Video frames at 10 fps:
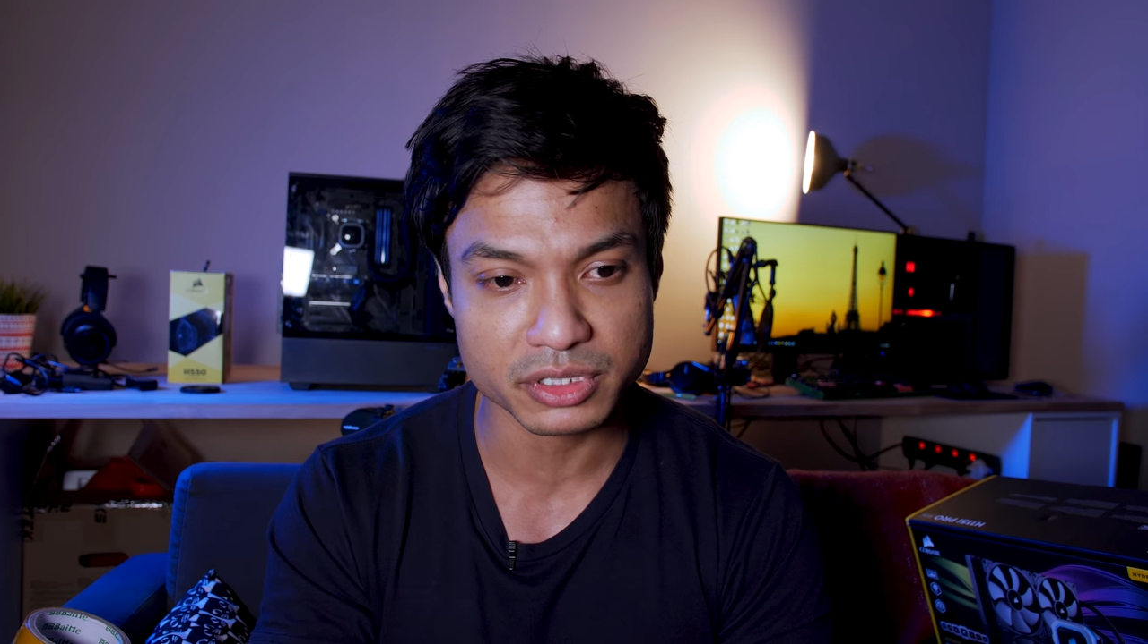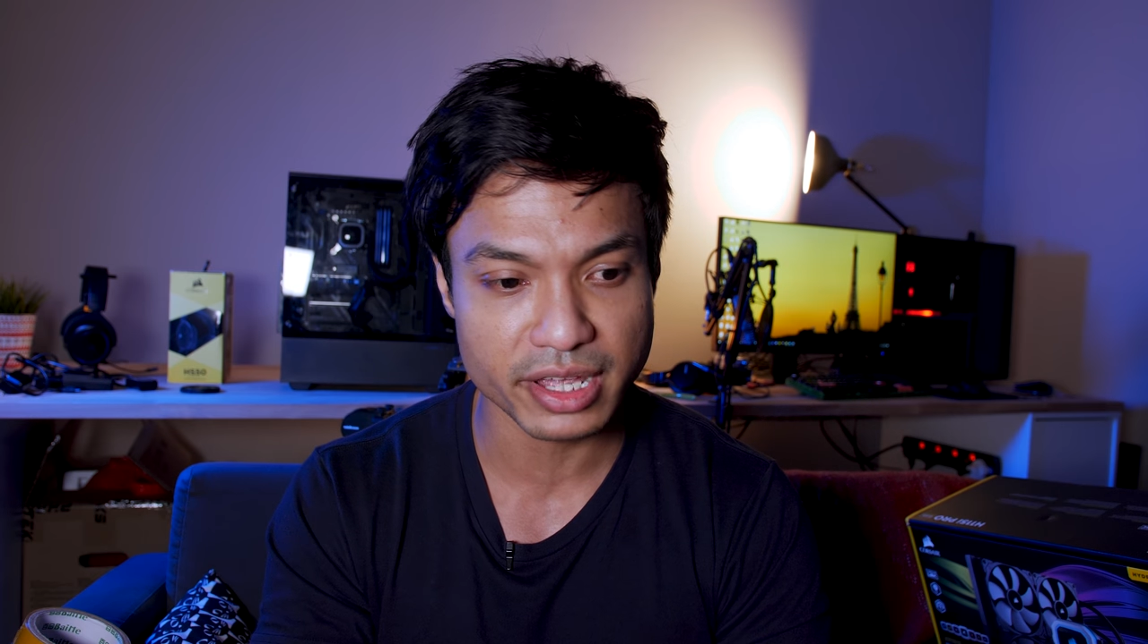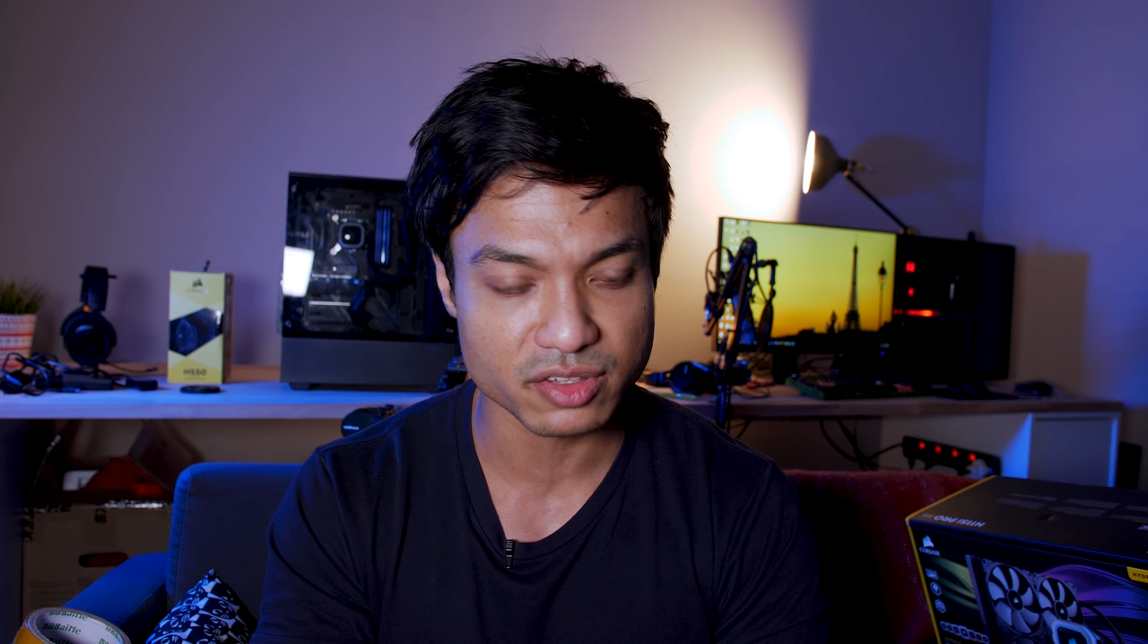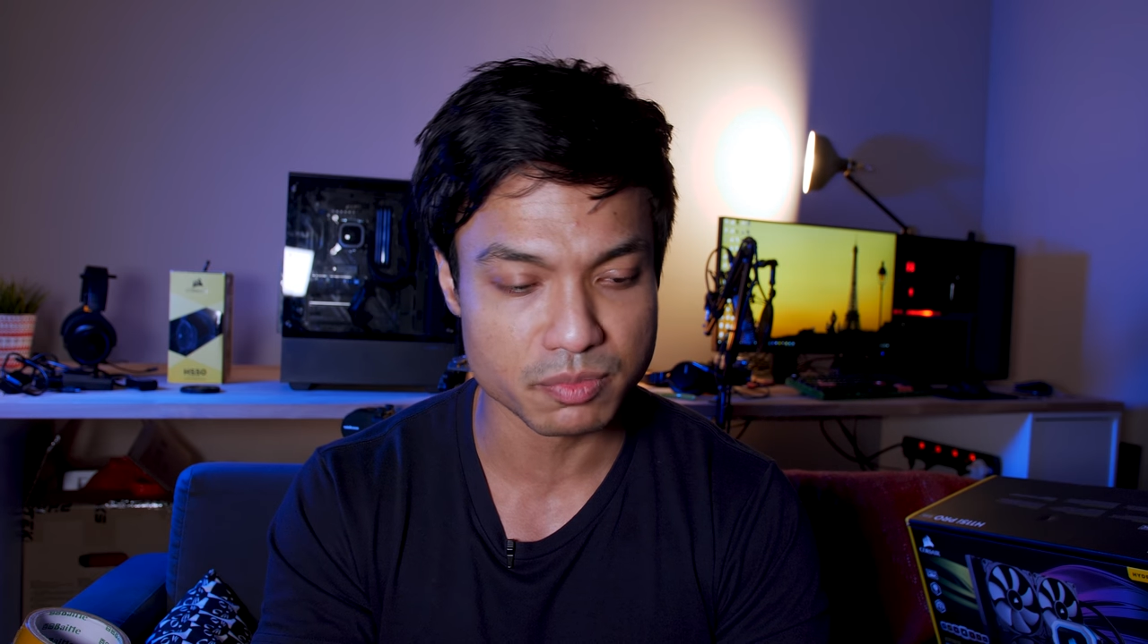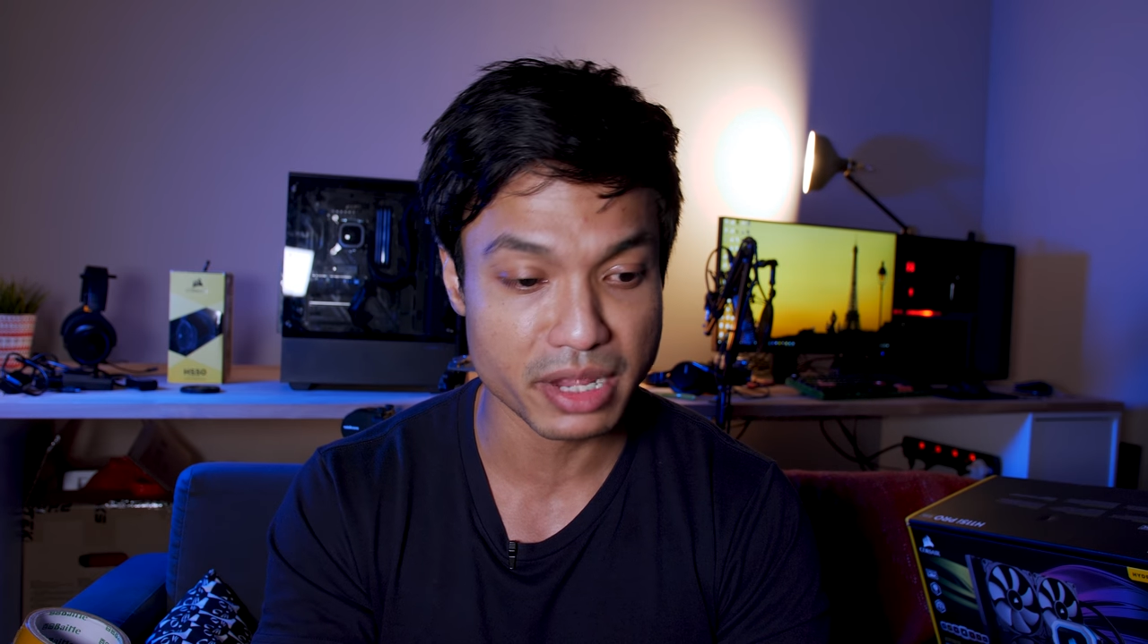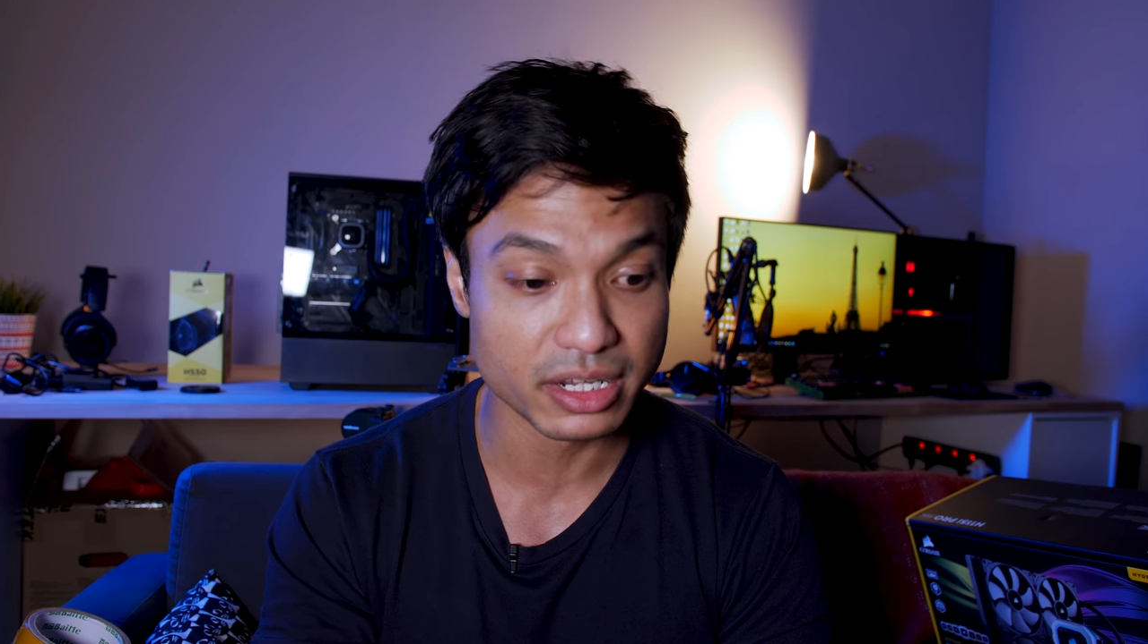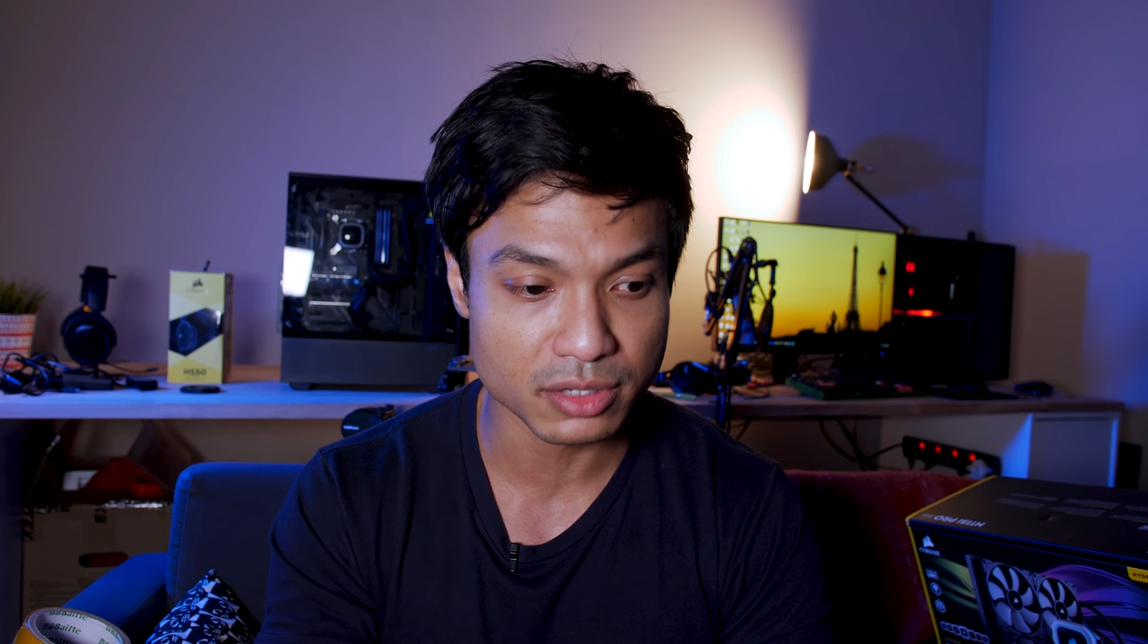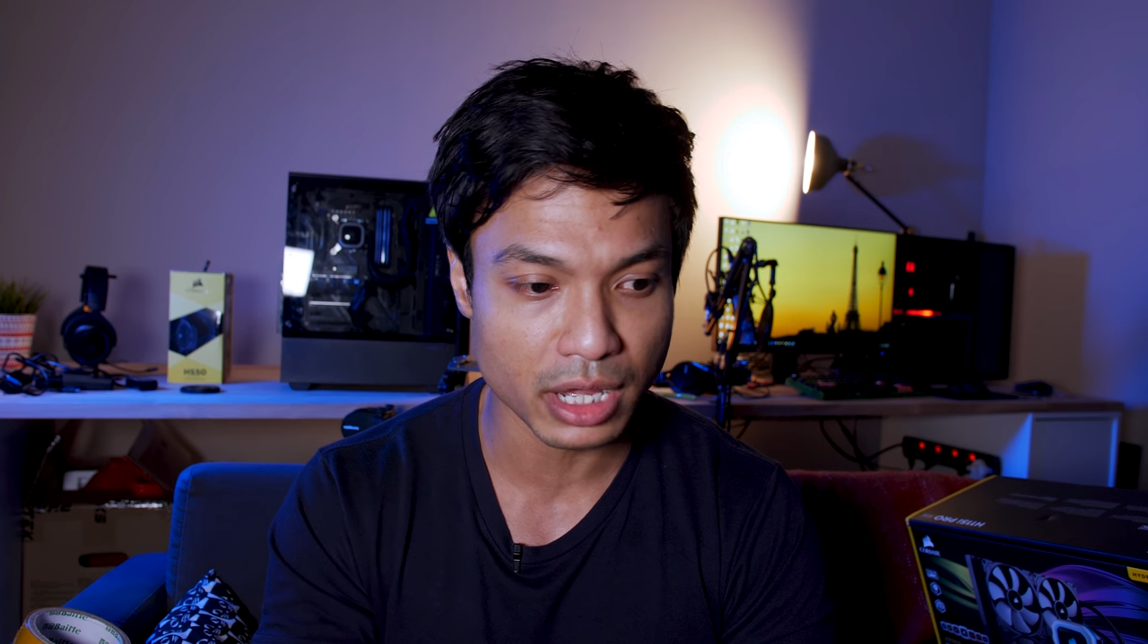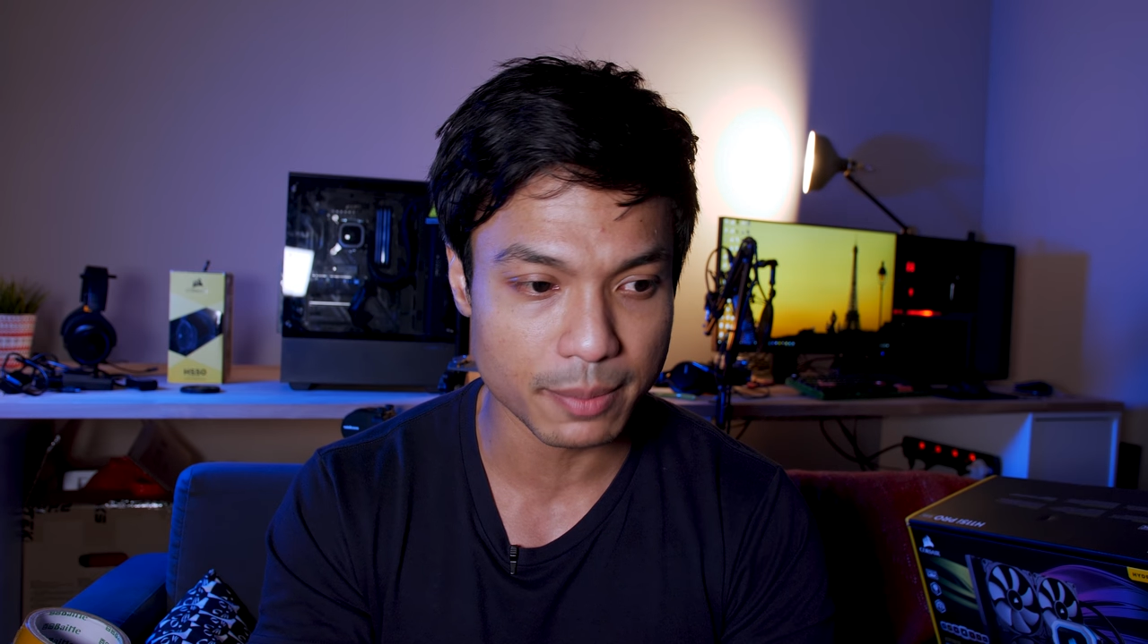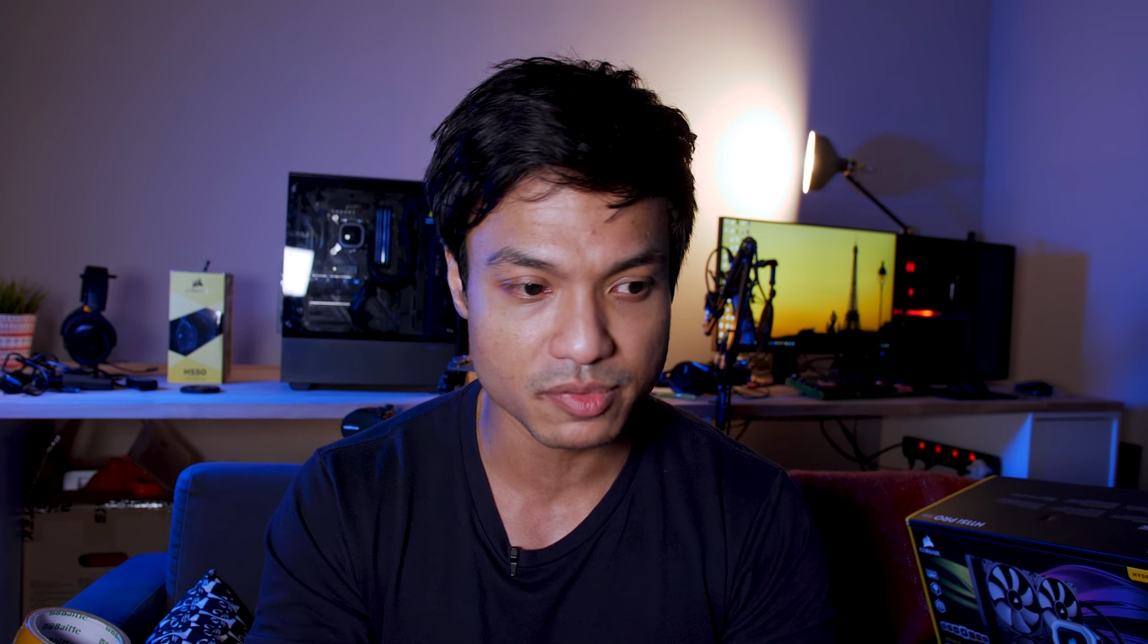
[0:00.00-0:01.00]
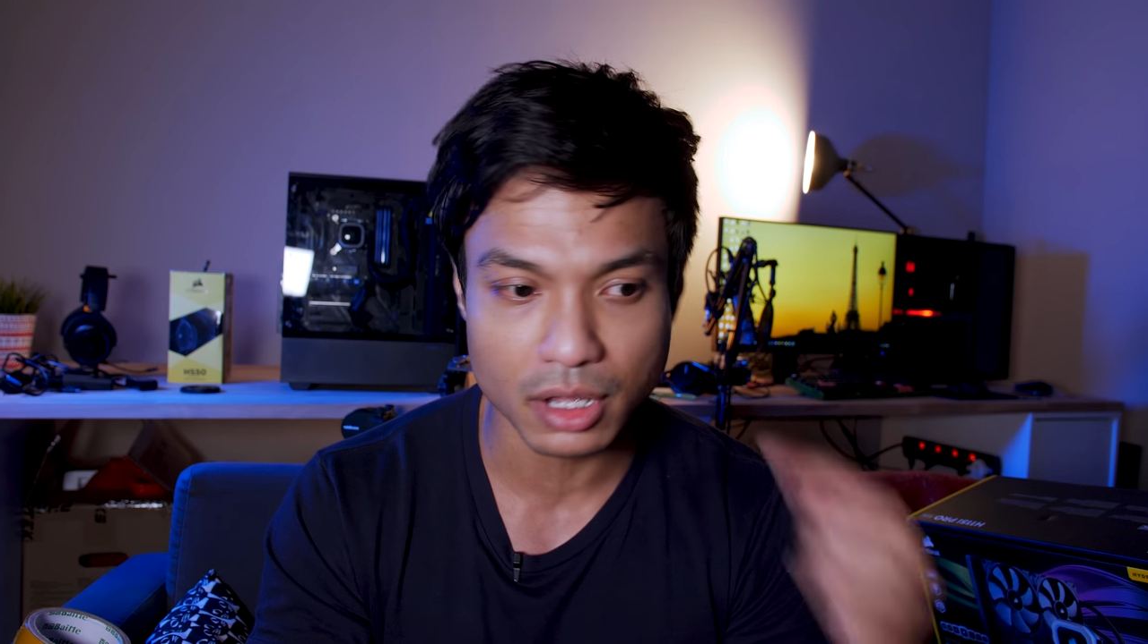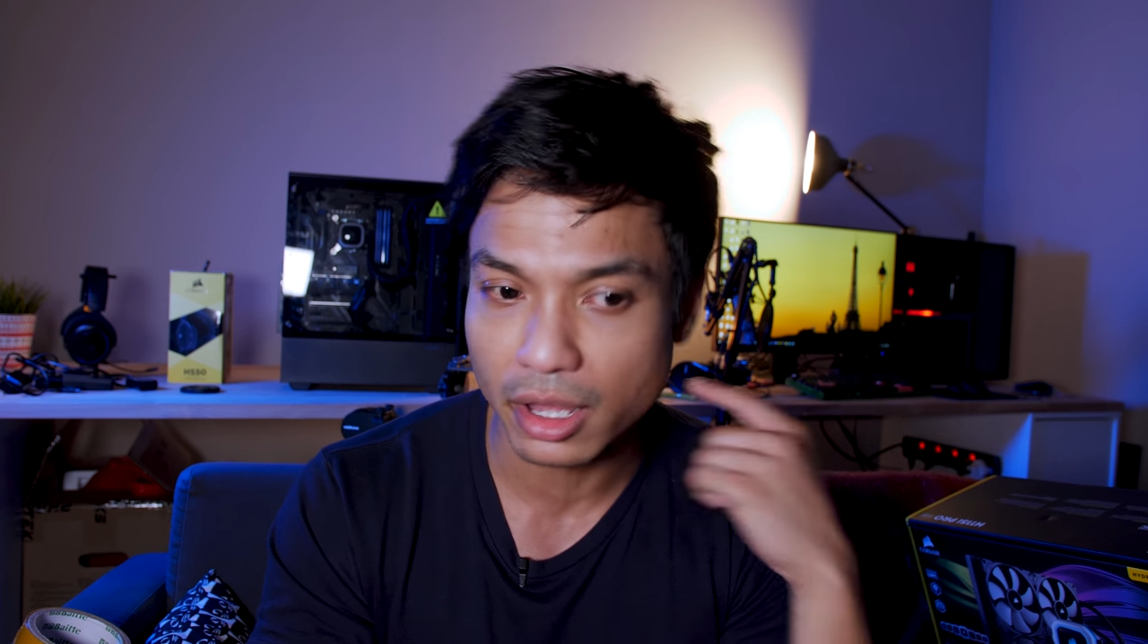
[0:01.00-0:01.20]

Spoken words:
tests many times.